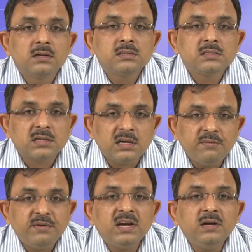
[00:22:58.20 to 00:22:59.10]

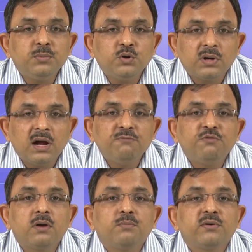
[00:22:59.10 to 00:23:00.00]
certificate program
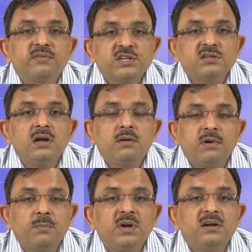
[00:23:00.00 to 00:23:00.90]
for professional
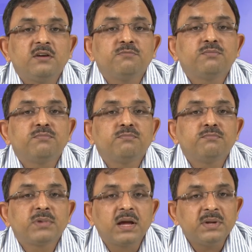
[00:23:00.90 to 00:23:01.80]
development of
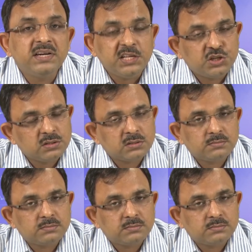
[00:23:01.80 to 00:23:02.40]
primary teachers